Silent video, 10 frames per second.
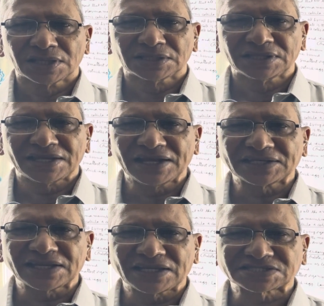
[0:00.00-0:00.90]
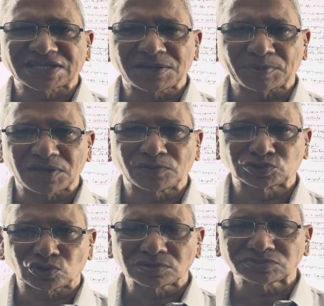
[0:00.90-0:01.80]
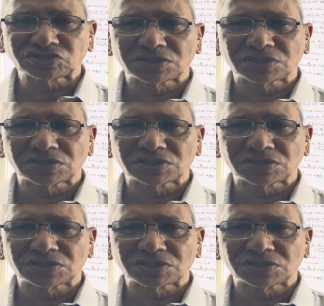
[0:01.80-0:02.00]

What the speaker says: The 80S type ribosomes